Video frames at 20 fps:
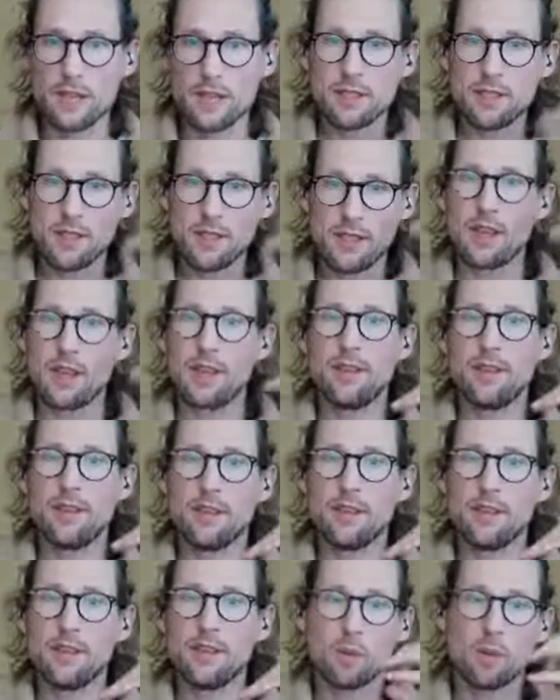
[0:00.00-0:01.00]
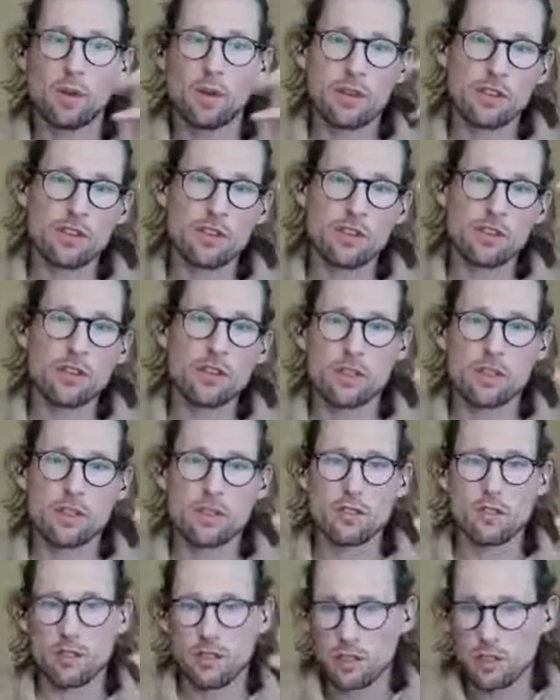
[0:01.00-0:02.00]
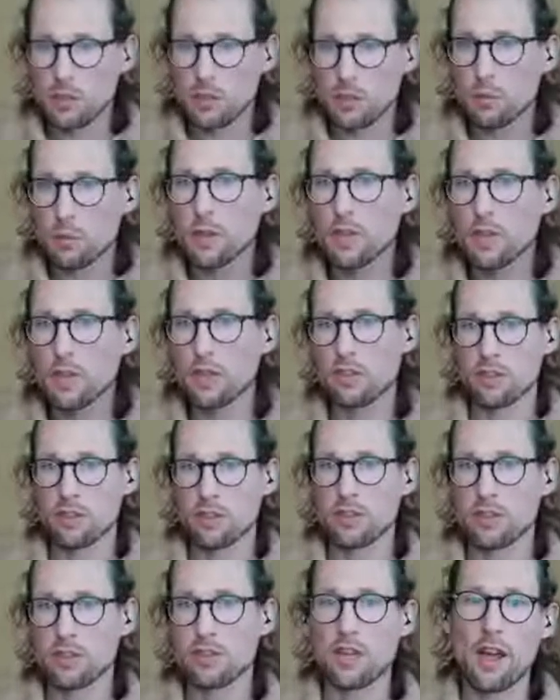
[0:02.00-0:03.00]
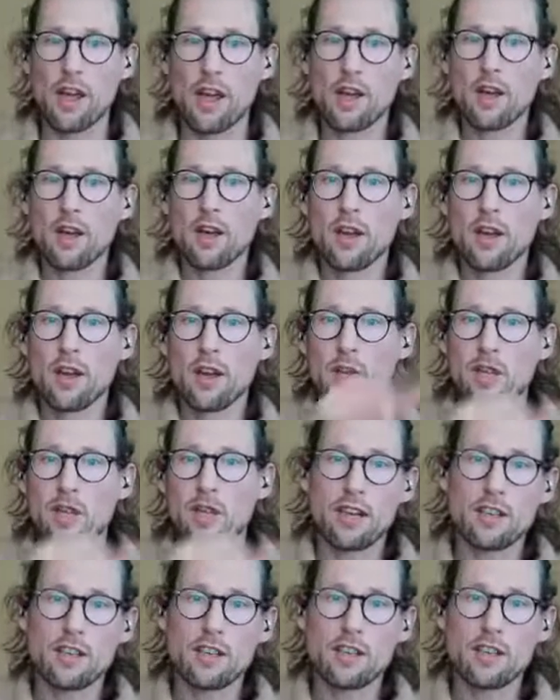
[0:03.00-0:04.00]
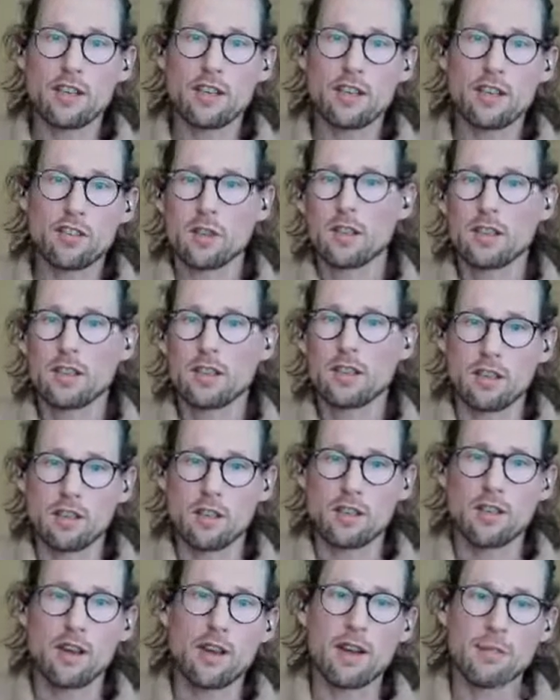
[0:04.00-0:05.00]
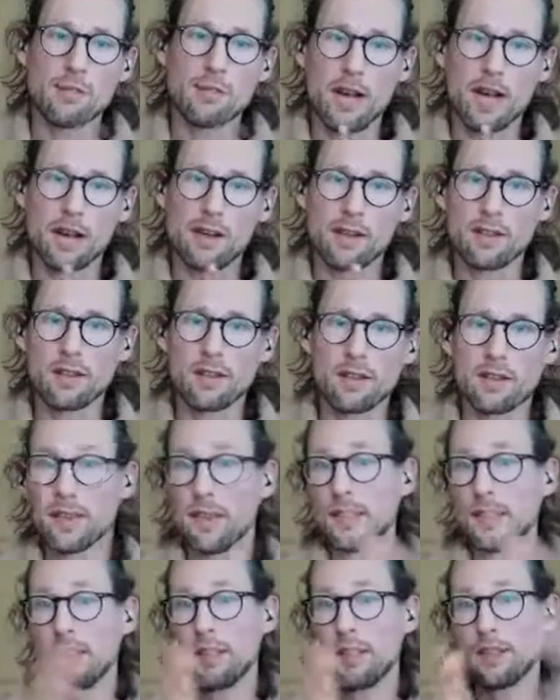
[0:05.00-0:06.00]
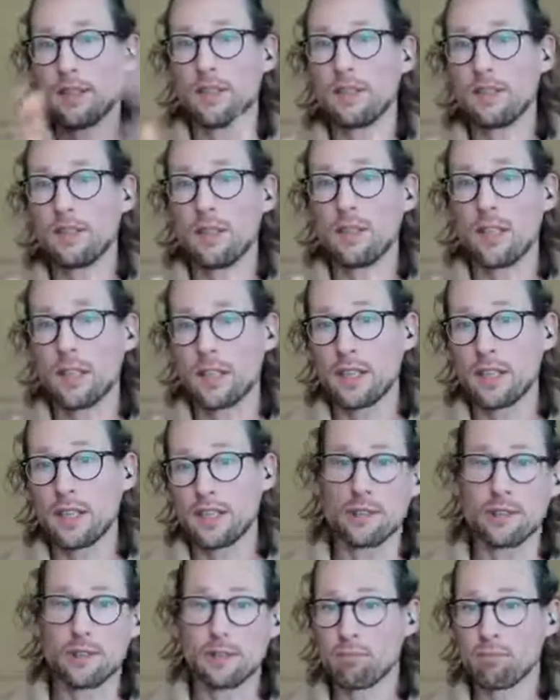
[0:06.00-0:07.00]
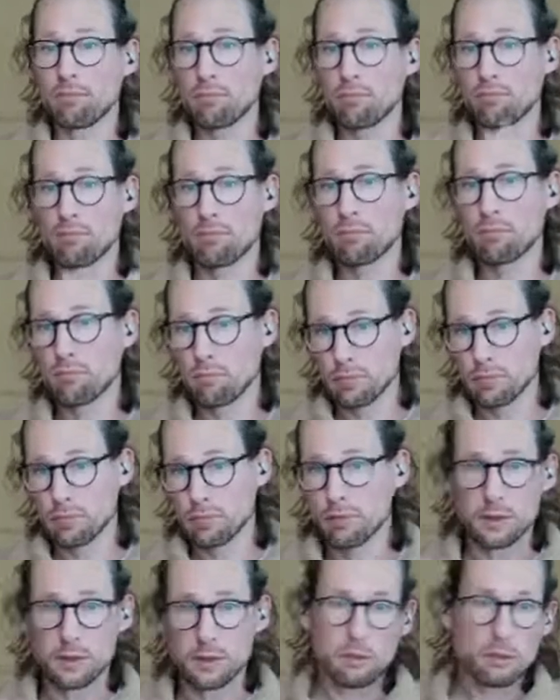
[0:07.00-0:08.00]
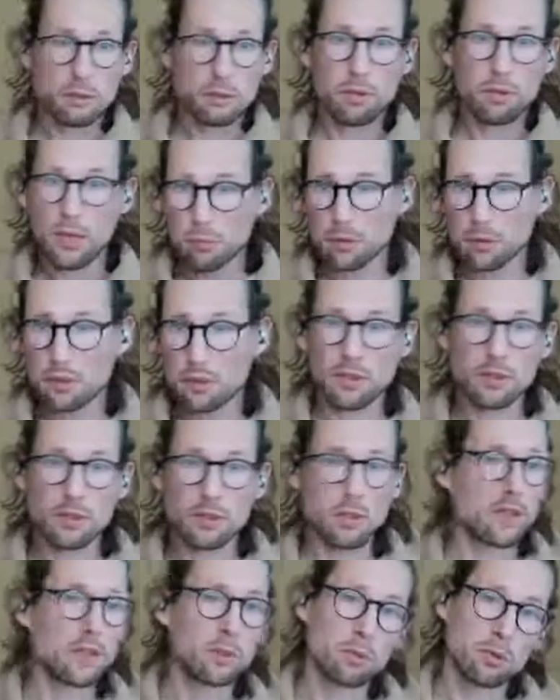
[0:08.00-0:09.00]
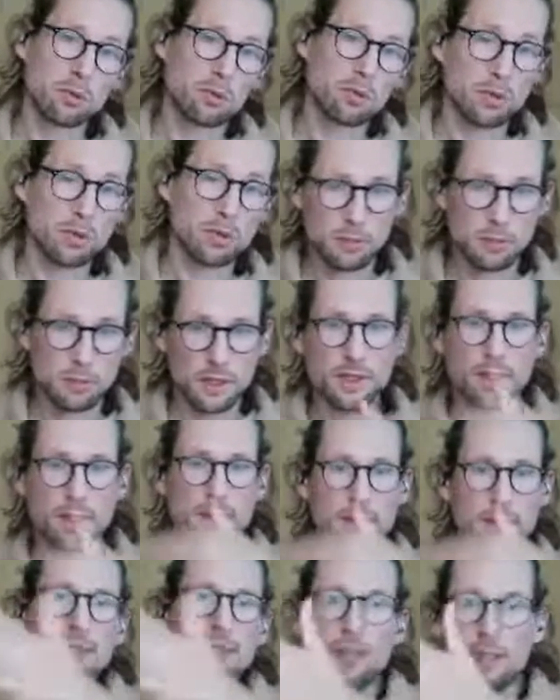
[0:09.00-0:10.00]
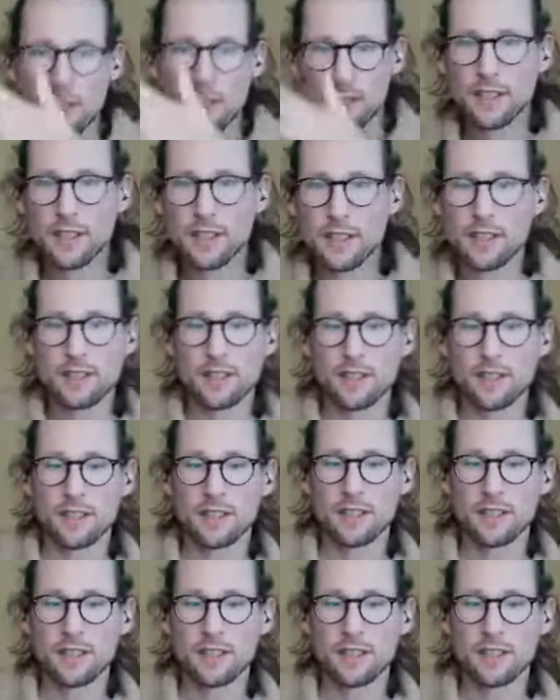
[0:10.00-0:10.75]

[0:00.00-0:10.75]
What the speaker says: based on what you're trying to do, this is what you should set. We test you against those design patterns. You're either performing properly, you're underperforming, or